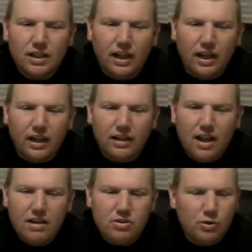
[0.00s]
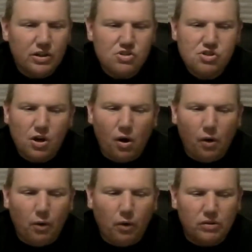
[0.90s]
and doing a
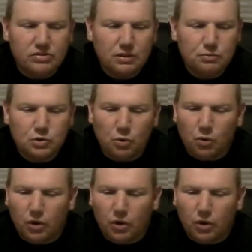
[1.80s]
show of some sort,